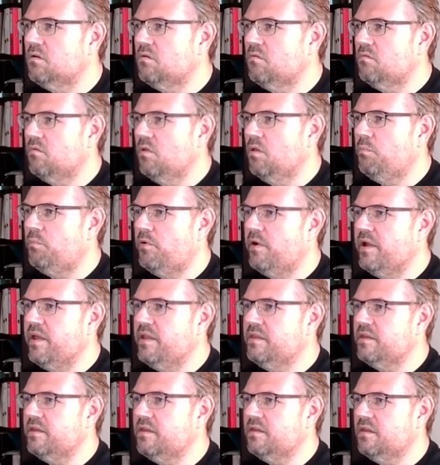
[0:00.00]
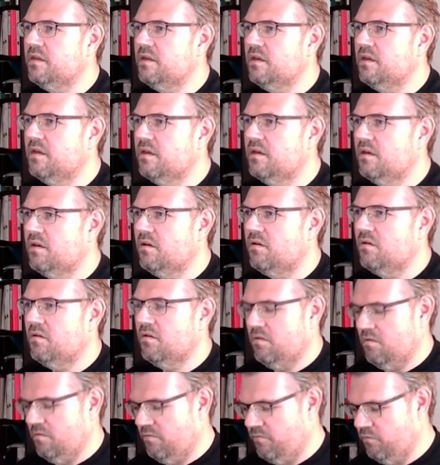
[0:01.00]
printed print it
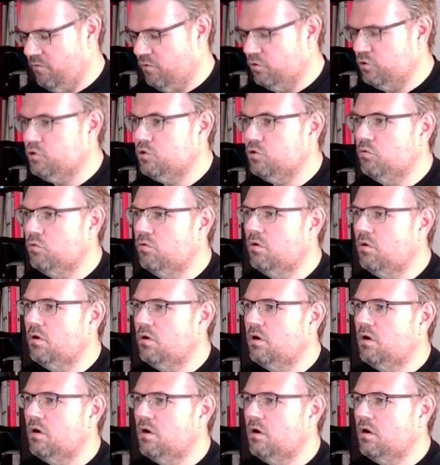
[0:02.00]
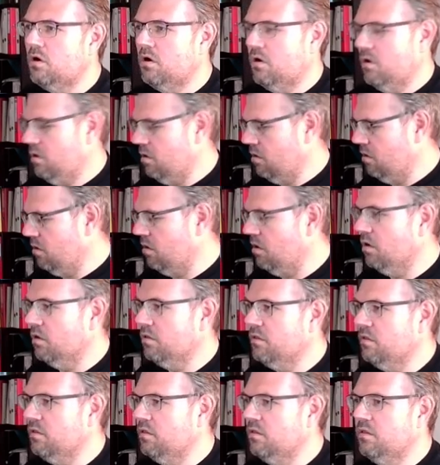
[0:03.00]
for sure on
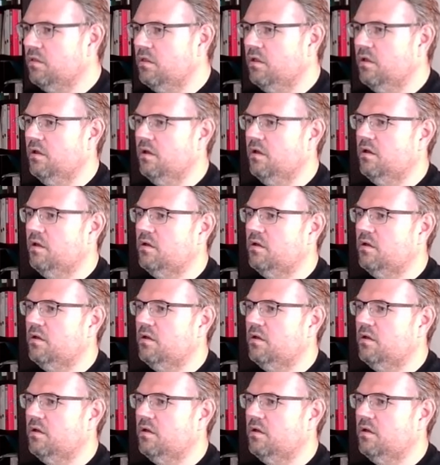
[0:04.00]
the